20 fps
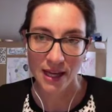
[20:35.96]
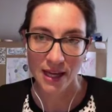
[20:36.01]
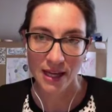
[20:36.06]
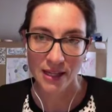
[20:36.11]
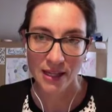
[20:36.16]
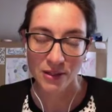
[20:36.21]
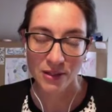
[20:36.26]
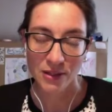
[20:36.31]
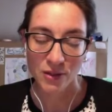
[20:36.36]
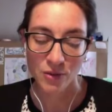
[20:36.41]

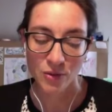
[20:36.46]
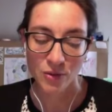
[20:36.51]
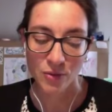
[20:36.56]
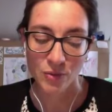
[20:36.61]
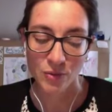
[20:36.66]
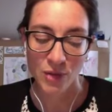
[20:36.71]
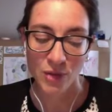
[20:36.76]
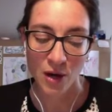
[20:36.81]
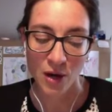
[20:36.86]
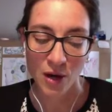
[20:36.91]
And
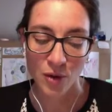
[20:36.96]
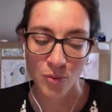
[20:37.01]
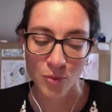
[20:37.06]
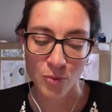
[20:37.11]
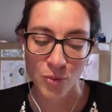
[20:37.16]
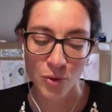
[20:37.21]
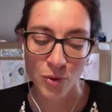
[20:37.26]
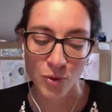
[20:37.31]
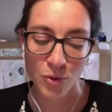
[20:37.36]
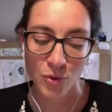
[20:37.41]
you now
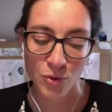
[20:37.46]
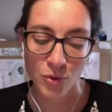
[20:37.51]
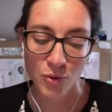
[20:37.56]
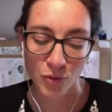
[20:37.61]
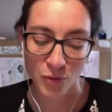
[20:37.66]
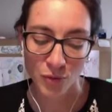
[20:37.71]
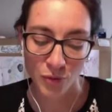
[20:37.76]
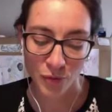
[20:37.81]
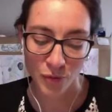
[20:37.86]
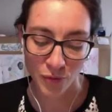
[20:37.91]

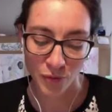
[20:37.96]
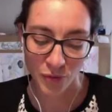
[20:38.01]
move